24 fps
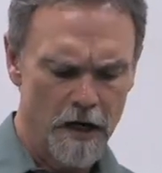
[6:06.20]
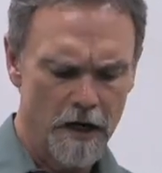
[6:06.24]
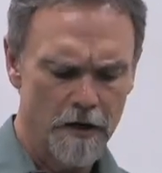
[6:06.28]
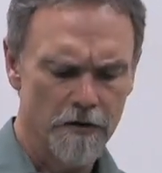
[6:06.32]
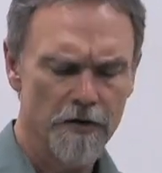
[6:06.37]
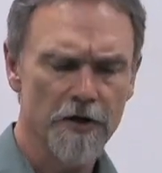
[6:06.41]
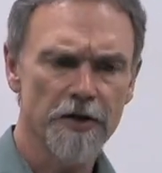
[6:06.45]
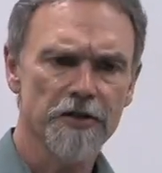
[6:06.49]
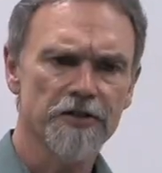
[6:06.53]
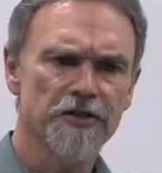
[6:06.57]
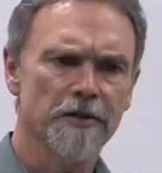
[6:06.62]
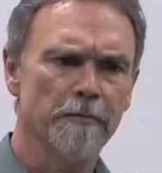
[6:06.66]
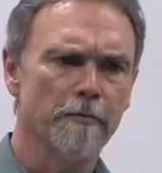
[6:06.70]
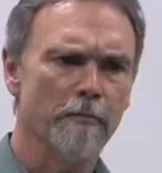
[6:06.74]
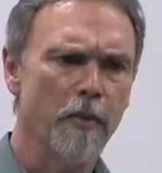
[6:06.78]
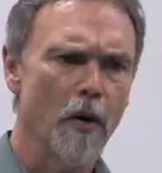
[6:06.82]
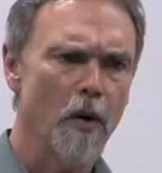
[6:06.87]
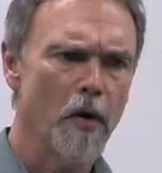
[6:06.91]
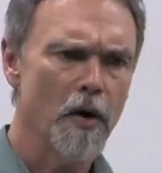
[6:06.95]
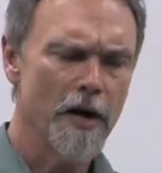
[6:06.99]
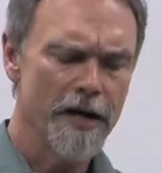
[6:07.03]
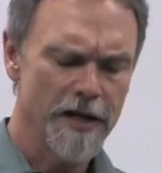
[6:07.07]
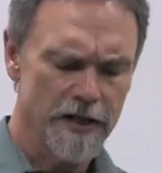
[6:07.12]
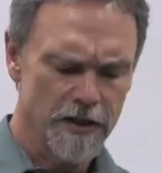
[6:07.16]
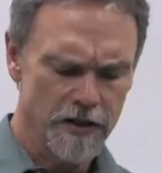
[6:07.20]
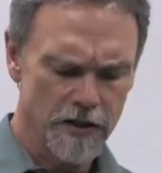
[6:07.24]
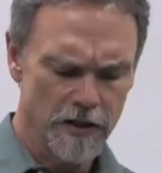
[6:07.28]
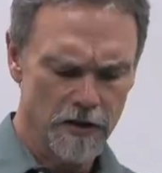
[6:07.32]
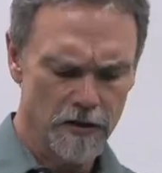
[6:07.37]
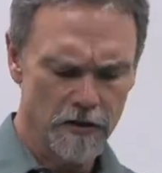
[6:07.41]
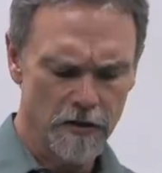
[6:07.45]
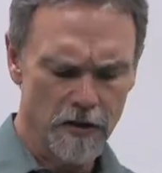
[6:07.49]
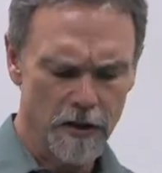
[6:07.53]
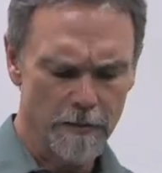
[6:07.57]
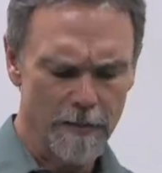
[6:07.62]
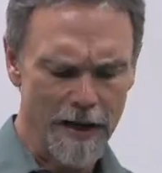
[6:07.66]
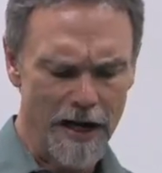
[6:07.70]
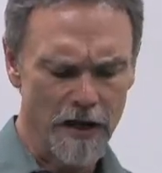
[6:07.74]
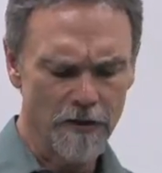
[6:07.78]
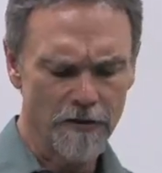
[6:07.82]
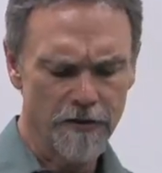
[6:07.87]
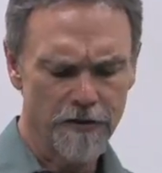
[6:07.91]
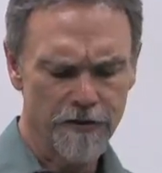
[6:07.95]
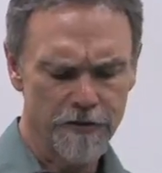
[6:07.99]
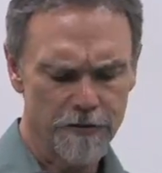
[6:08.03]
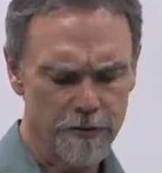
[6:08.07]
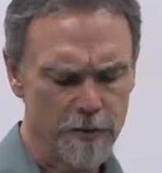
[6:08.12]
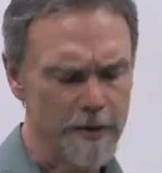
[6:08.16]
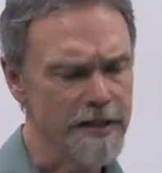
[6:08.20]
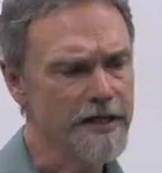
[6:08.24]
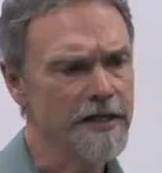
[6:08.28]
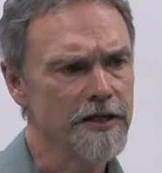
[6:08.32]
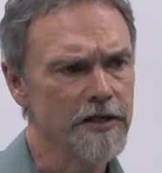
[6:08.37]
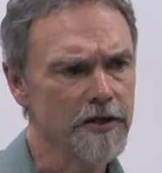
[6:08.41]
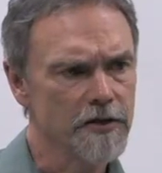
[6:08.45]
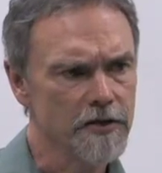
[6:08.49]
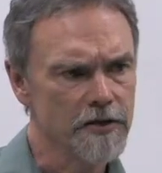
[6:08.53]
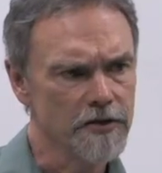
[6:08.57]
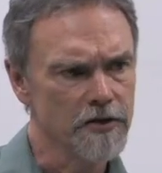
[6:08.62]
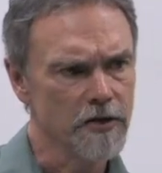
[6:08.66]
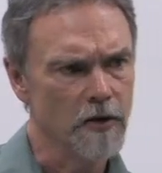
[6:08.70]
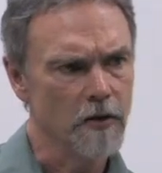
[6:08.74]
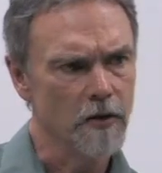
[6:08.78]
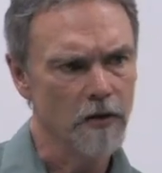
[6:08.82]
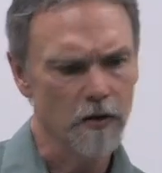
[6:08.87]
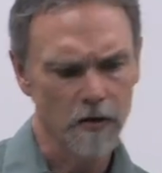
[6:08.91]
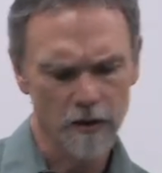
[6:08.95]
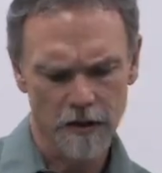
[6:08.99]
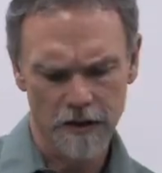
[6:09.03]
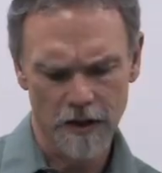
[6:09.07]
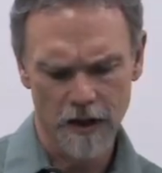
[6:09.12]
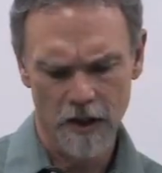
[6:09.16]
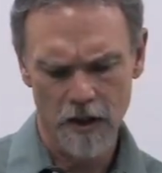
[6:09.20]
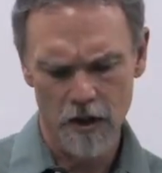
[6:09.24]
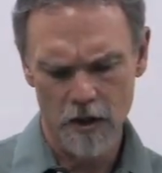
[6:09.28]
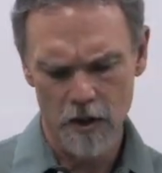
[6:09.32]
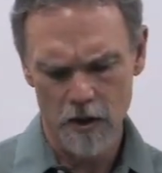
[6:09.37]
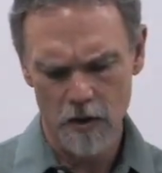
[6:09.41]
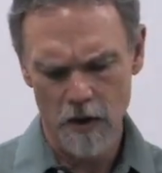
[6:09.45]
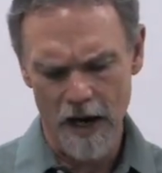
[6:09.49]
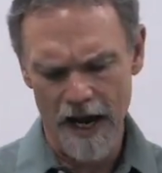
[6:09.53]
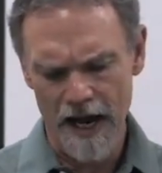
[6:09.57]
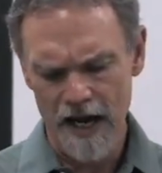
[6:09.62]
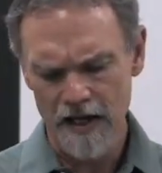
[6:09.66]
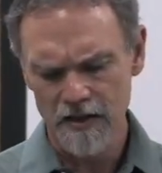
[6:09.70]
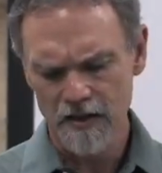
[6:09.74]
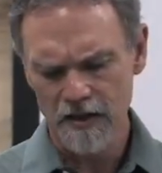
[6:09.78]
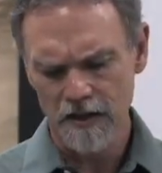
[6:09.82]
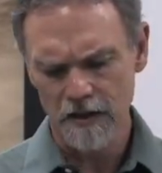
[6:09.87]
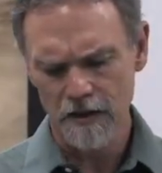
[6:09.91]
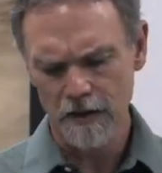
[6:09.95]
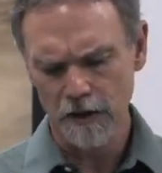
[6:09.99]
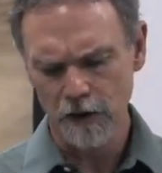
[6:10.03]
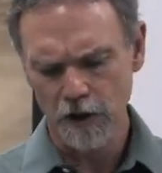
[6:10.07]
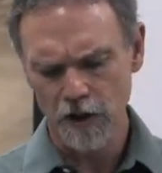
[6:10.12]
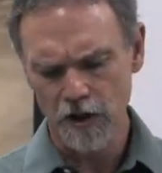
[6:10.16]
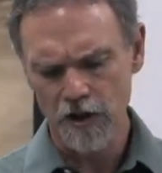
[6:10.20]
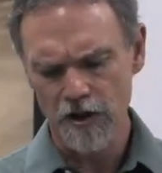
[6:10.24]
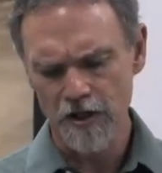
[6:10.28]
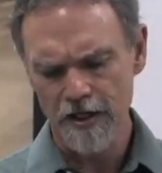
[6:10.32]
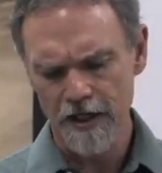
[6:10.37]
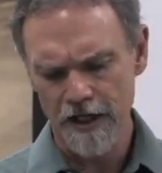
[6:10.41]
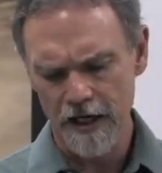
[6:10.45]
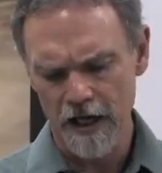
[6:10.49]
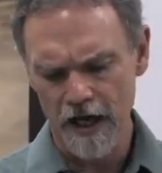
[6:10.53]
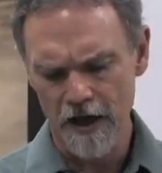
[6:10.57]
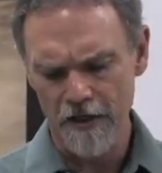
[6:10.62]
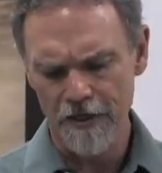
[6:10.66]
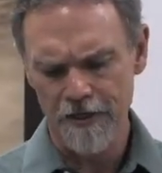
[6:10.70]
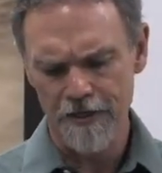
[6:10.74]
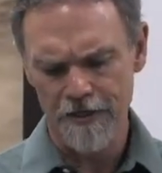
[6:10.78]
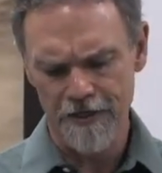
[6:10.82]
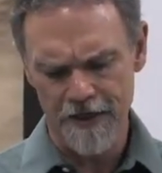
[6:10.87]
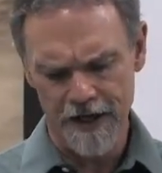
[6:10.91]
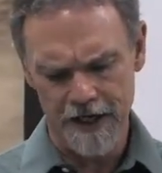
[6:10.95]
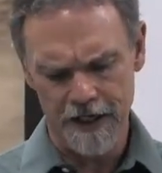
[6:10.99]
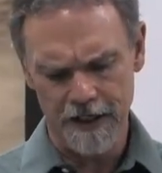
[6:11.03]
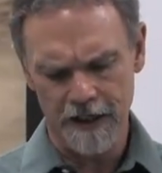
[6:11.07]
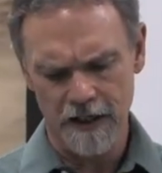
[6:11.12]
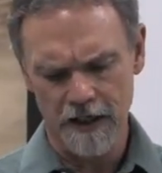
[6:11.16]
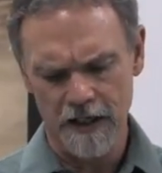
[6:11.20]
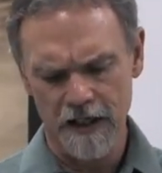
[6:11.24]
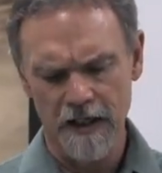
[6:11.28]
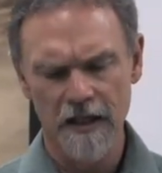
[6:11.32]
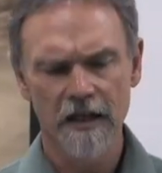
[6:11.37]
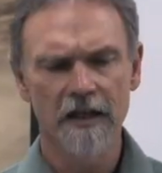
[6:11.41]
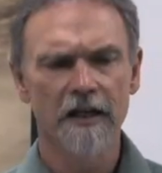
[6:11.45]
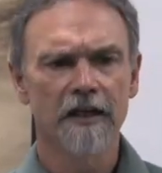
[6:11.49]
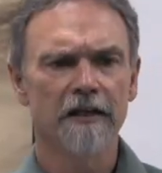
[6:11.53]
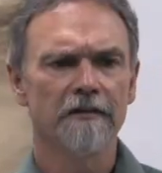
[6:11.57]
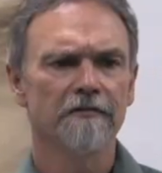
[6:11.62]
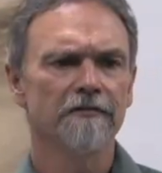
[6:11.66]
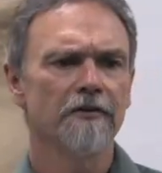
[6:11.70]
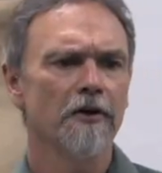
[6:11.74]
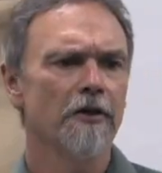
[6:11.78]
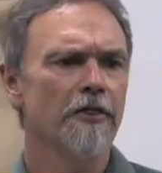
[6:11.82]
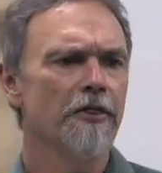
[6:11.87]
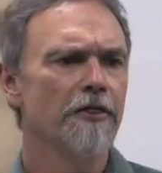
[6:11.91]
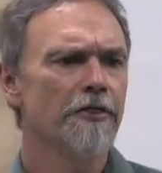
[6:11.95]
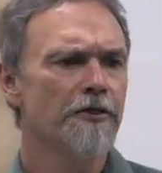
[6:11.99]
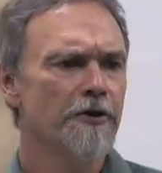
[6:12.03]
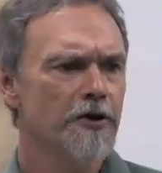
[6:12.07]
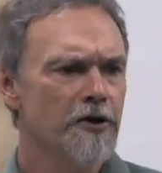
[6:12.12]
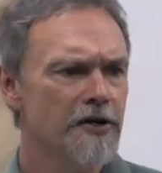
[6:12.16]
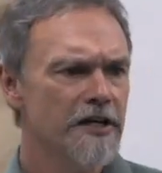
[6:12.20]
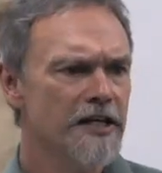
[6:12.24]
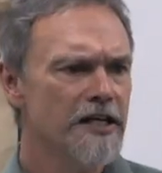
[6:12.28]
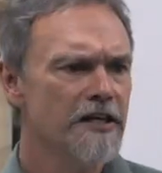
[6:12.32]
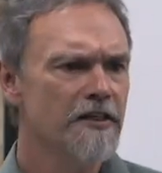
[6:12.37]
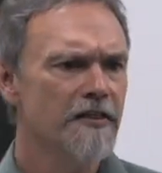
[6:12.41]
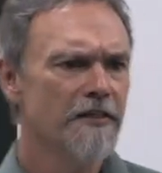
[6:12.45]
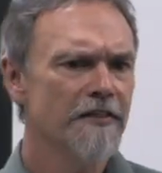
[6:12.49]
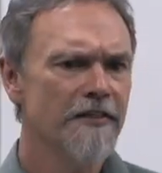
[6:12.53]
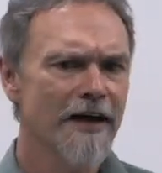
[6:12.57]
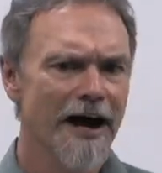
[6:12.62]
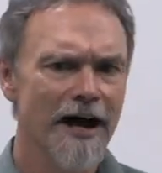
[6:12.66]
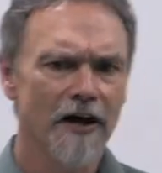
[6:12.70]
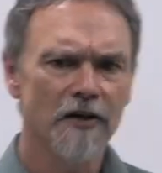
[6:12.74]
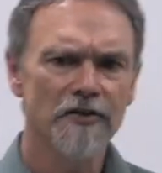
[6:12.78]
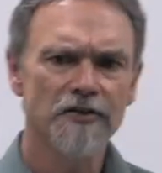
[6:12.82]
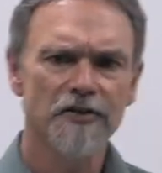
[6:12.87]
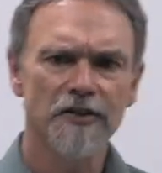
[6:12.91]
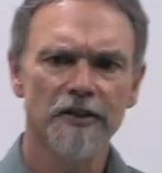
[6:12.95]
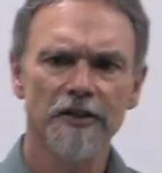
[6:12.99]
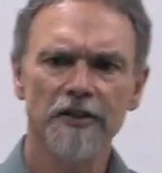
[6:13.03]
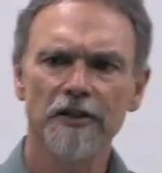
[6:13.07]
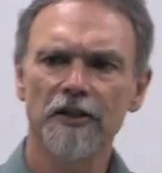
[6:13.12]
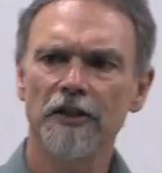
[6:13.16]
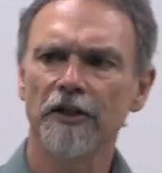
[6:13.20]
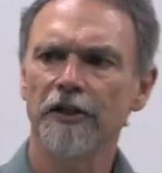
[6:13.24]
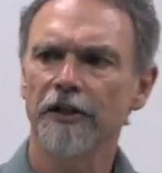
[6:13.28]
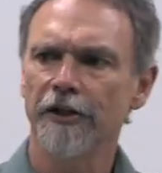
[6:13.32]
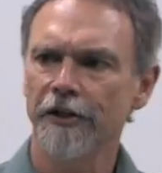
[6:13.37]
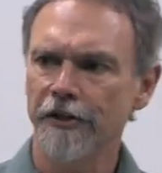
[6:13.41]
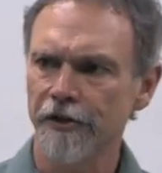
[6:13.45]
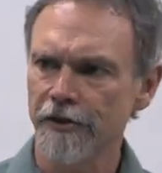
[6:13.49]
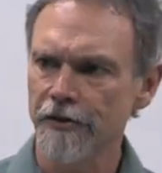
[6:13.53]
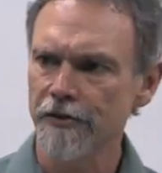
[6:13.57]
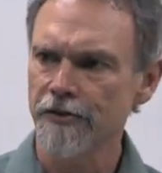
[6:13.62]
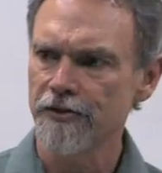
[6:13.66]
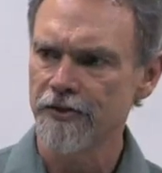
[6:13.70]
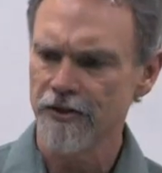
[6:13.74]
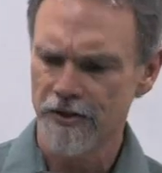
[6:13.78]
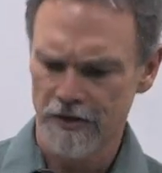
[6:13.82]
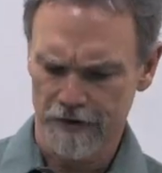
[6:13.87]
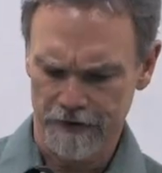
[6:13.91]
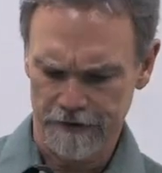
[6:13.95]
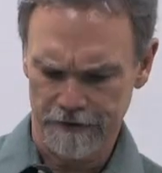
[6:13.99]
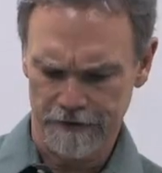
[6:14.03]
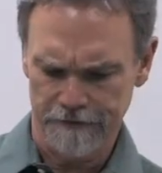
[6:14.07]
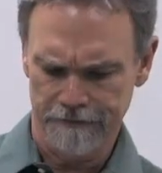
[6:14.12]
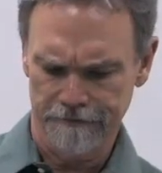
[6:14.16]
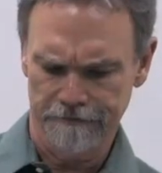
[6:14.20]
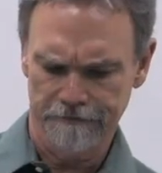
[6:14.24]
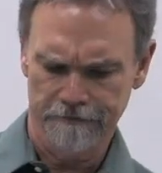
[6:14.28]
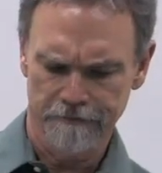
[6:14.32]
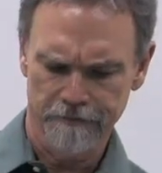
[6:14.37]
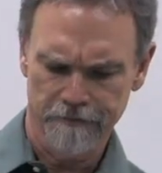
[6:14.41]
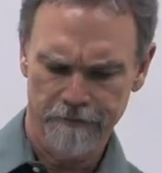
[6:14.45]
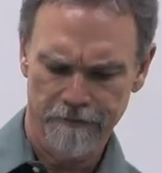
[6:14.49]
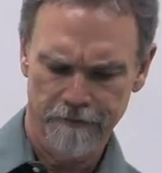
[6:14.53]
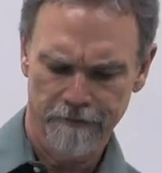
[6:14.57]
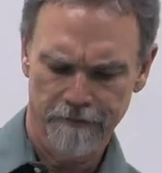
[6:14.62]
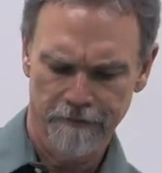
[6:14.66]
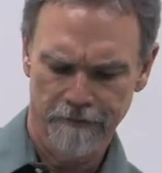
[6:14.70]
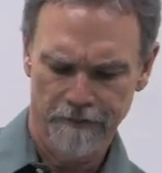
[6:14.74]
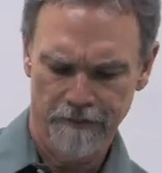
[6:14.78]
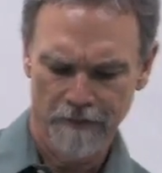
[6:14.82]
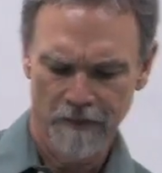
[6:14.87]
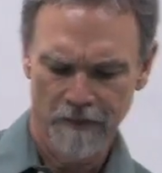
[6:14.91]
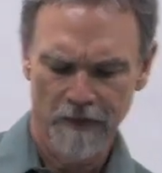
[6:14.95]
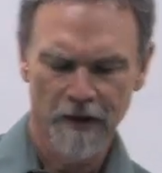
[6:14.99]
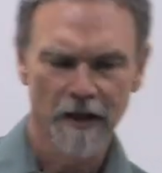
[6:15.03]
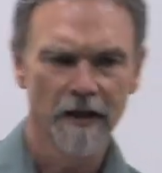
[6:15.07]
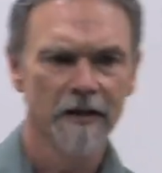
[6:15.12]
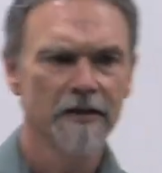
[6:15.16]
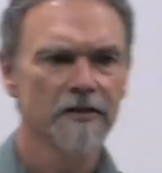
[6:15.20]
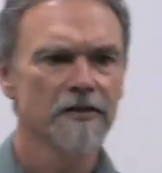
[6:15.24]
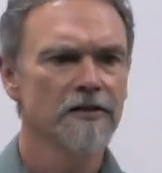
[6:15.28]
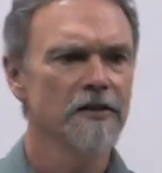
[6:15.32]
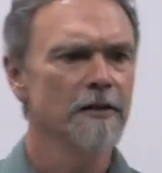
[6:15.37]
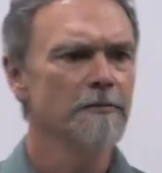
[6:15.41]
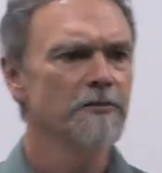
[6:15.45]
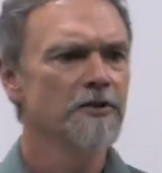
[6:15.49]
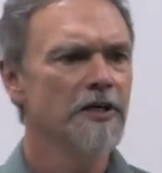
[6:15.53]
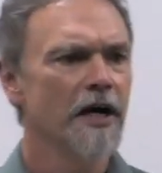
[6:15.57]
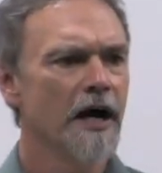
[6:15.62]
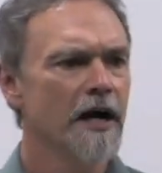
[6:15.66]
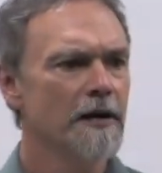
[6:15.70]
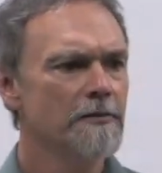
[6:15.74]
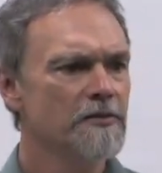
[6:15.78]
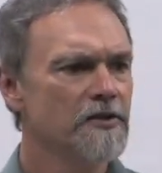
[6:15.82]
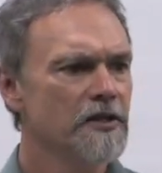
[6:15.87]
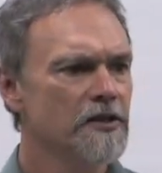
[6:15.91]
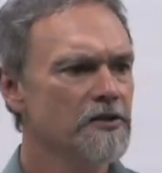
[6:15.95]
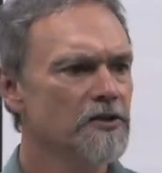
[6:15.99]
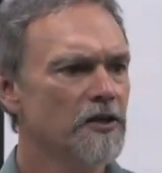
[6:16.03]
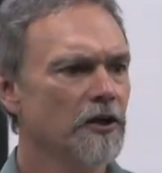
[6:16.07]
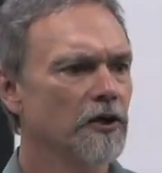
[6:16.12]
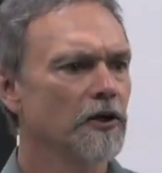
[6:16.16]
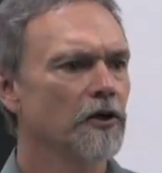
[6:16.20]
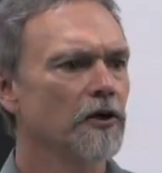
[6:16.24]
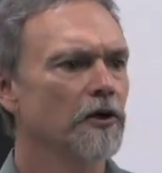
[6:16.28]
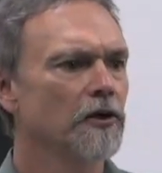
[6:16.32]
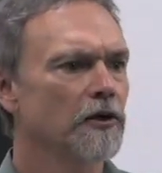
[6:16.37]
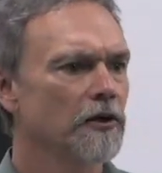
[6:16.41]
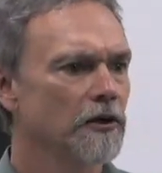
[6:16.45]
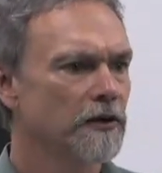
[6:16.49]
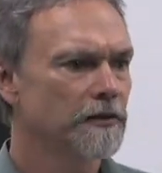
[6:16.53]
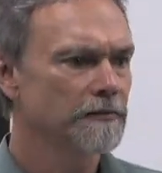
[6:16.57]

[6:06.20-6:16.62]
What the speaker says: There's a boy in you about 3 years old who hasn't learned a thing for 30,000 years. Sometimes it's a girl.